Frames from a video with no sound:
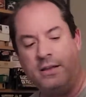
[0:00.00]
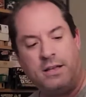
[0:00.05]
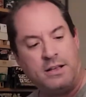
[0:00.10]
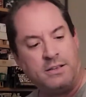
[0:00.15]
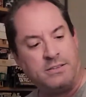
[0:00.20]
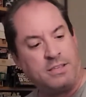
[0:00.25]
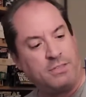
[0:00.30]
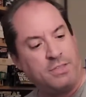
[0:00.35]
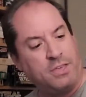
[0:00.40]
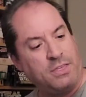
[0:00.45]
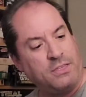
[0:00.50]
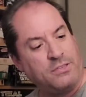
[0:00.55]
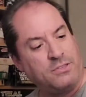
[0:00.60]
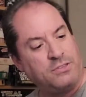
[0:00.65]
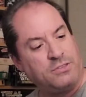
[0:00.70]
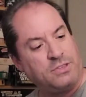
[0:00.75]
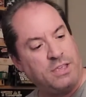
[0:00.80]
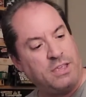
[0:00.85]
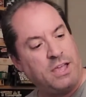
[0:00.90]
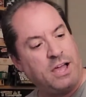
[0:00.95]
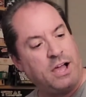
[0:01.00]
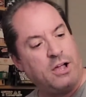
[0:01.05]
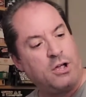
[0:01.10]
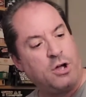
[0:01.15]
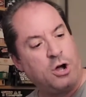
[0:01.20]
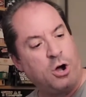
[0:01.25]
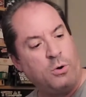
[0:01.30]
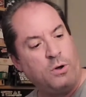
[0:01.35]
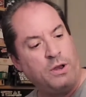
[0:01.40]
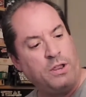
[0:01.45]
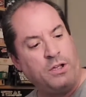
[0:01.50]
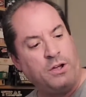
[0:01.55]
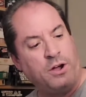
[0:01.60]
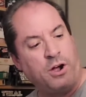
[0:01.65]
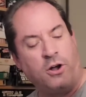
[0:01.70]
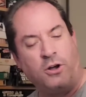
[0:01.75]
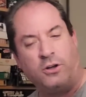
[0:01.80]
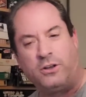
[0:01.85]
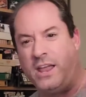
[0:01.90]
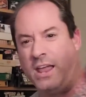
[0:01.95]
So I think this is a coding
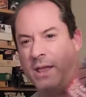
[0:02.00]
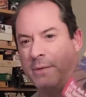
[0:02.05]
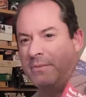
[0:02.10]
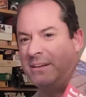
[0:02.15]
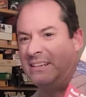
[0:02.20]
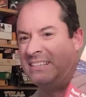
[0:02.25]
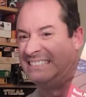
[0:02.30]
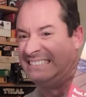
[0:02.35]
card game.